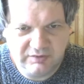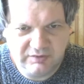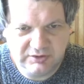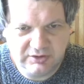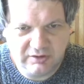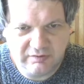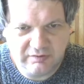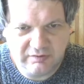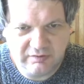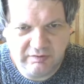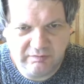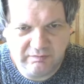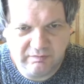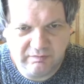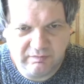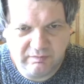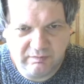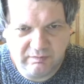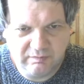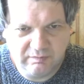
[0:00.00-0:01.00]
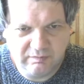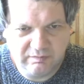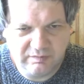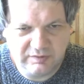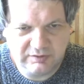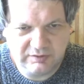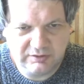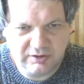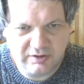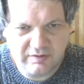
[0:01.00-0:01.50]
photography
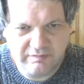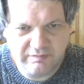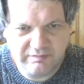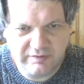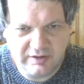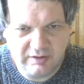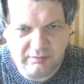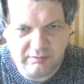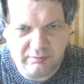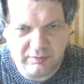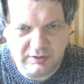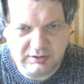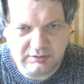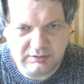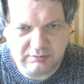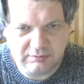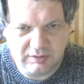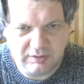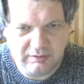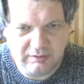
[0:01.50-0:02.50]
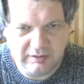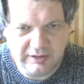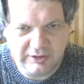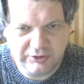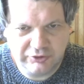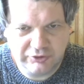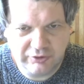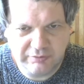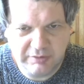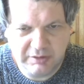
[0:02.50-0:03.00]
photography was uh,
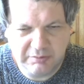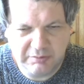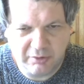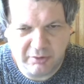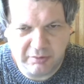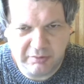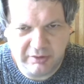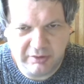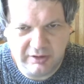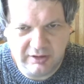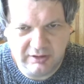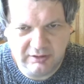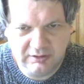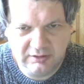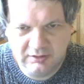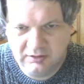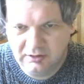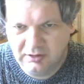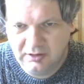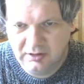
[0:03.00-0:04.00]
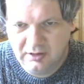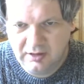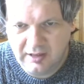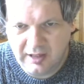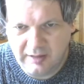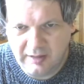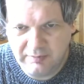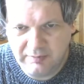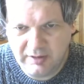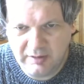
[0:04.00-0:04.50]
extremely popular
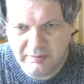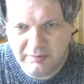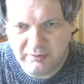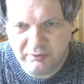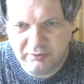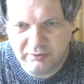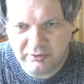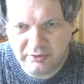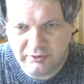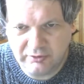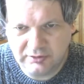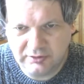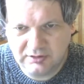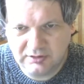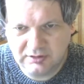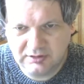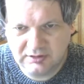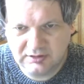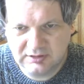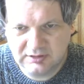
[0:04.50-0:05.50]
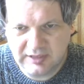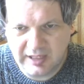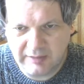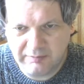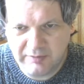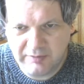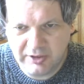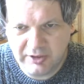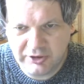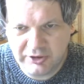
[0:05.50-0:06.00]
and people could
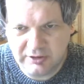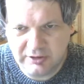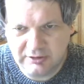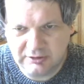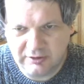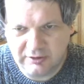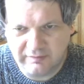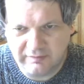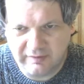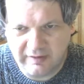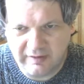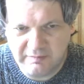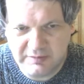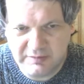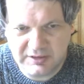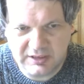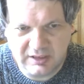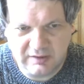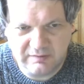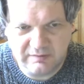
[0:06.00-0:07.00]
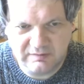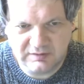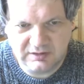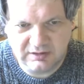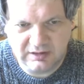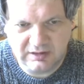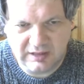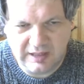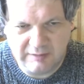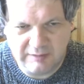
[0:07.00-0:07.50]
take pictures of
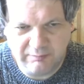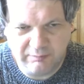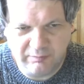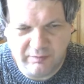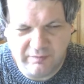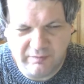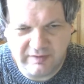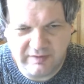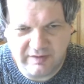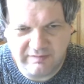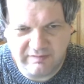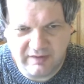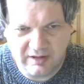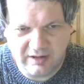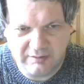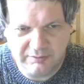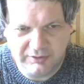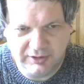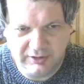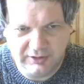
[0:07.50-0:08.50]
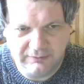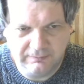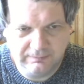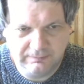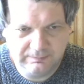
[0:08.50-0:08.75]
themselves and with their family